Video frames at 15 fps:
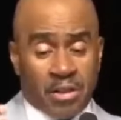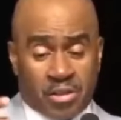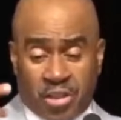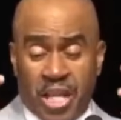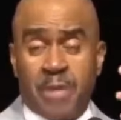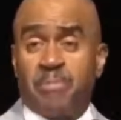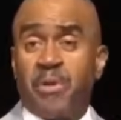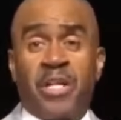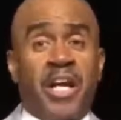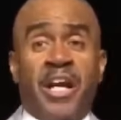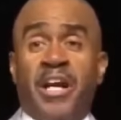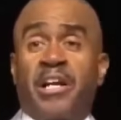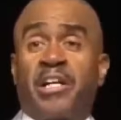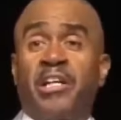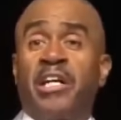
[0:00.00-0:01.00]
tapered
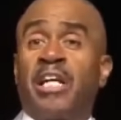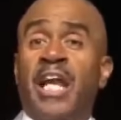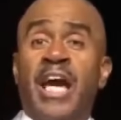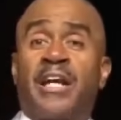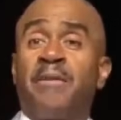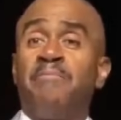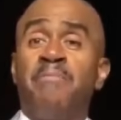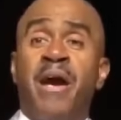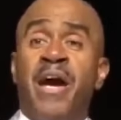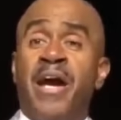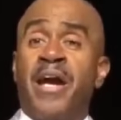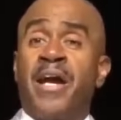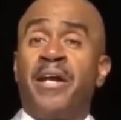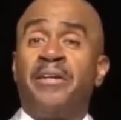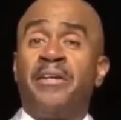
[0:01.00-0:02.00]
haircut like a
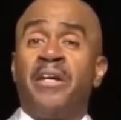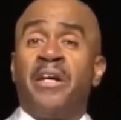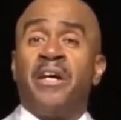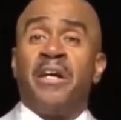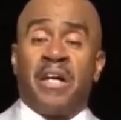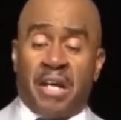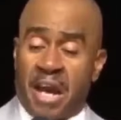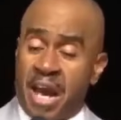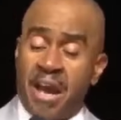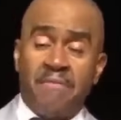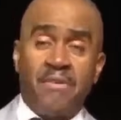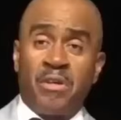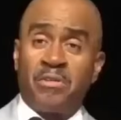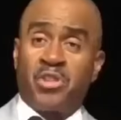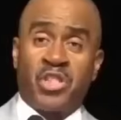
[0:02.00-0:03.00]
man, have
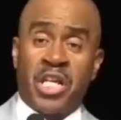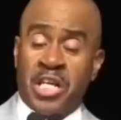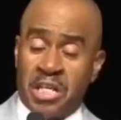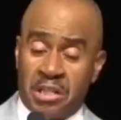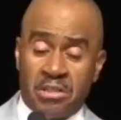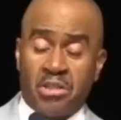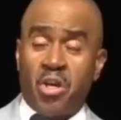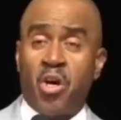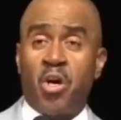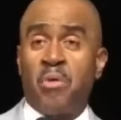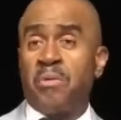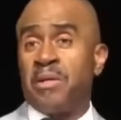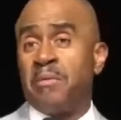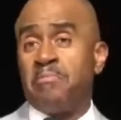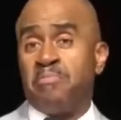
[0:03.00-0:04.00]
your jeans on
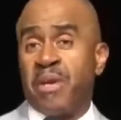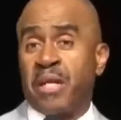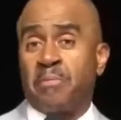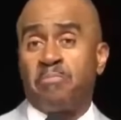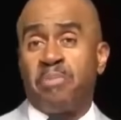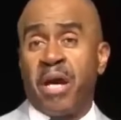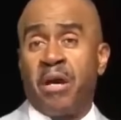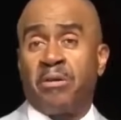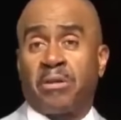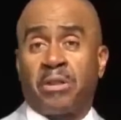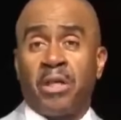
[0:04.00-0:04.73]
with a big belt